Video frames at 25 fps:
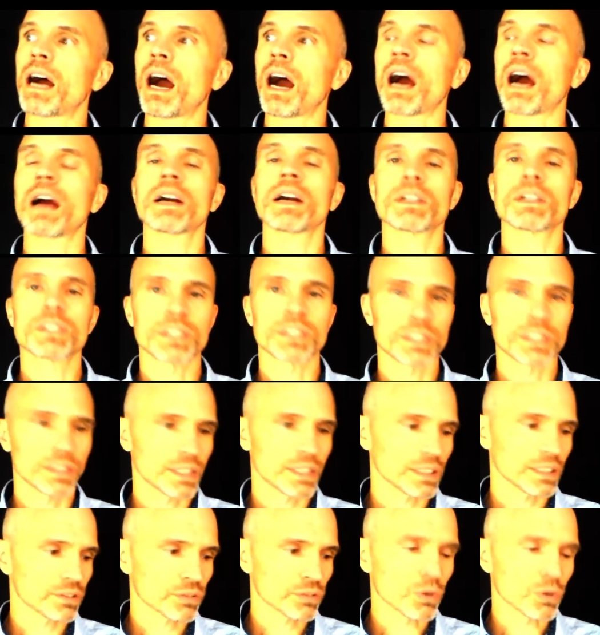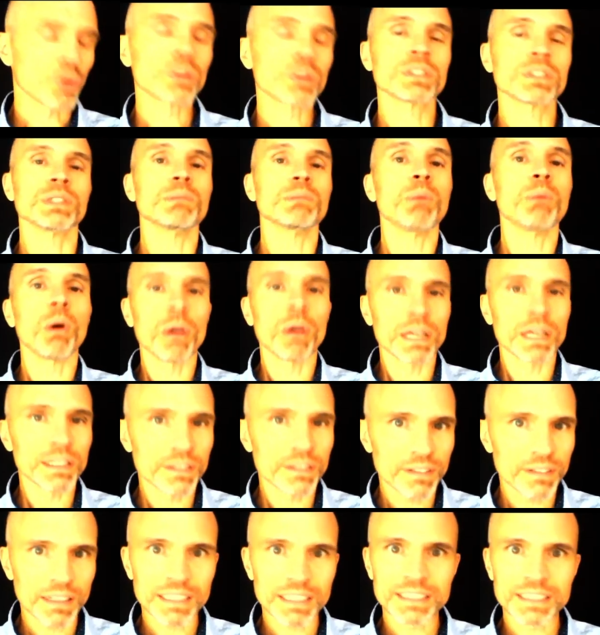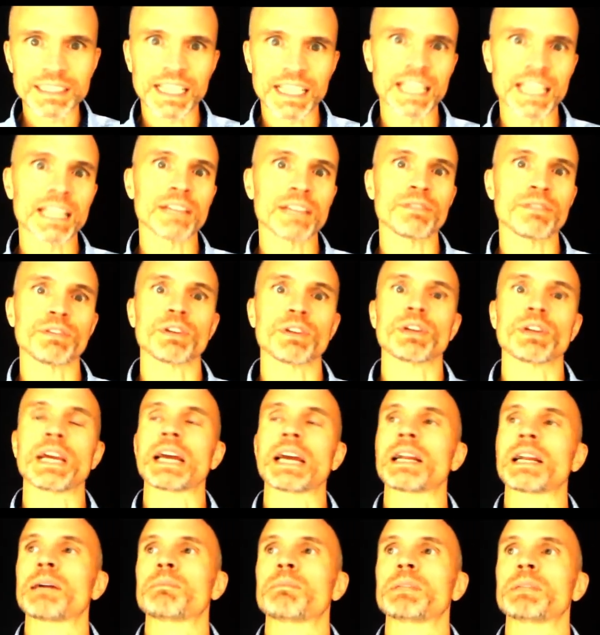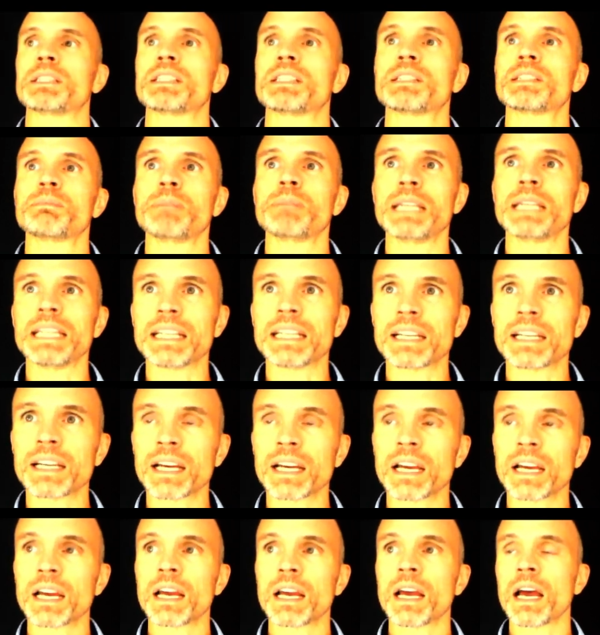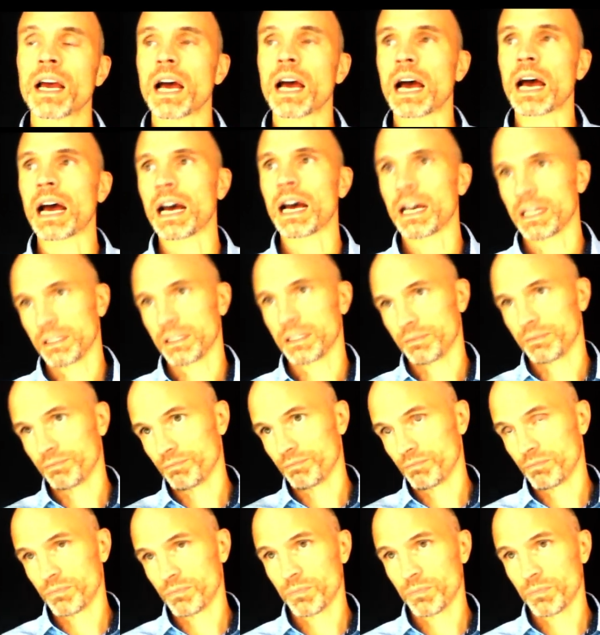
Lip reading: art that scores you points. Let's say if you get up and speak about